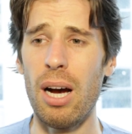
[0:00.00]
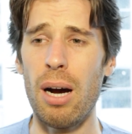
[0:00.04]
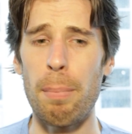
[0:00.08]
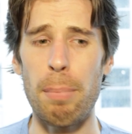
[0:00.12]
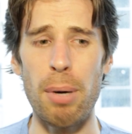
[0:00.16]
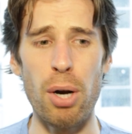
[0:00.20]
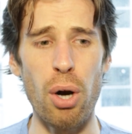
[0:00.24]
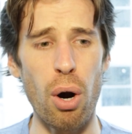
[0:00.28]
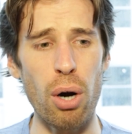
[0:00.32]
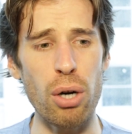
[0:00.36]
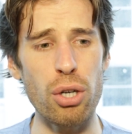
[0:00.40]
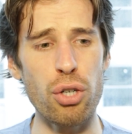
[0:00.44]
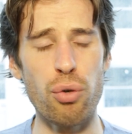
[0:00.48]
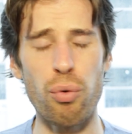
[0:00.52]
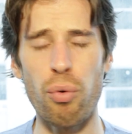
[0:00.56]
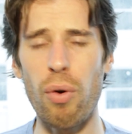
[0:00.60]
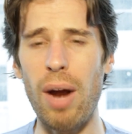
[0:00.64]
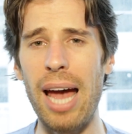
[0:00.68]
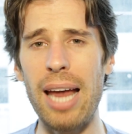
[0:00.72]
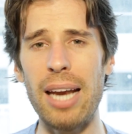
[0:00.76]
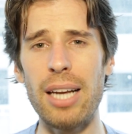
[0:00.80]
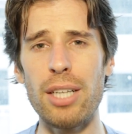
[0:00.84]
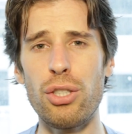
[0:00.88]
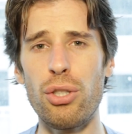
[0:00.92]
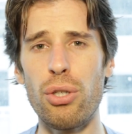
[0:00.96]
But our
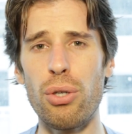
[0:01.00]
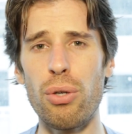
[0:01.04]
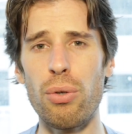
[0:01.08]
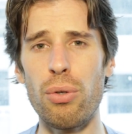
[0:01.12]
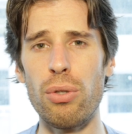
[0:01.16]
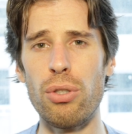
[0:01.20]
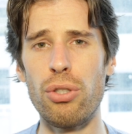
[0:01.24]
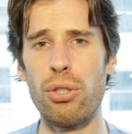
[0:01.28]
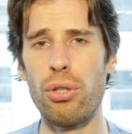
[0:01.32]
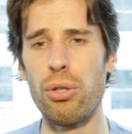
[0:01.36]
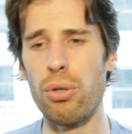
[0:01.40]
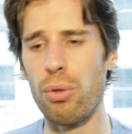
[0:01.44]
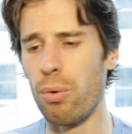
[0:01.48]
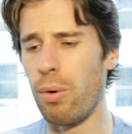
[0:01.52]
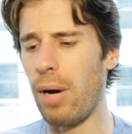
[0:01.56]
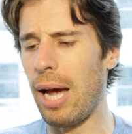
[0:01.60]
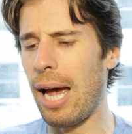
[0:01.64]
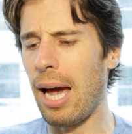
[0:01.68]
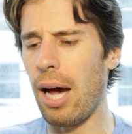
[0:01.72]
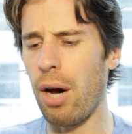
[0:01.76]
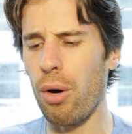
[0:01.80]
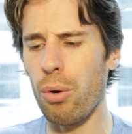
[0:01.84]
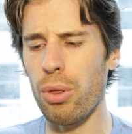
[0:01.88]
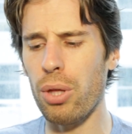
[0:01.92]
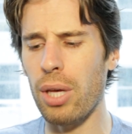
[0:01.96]
gratitude to
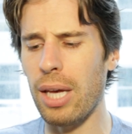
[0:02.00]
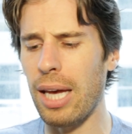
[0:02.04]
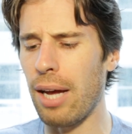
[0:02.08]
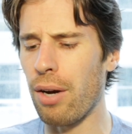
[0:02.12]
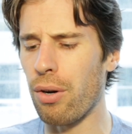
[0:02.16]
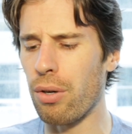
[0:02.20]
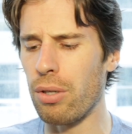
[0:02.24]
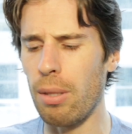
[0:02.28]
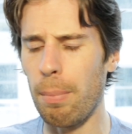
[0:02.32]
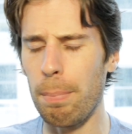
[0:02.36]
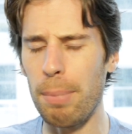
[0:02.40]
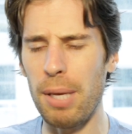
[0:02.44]
healthcare and the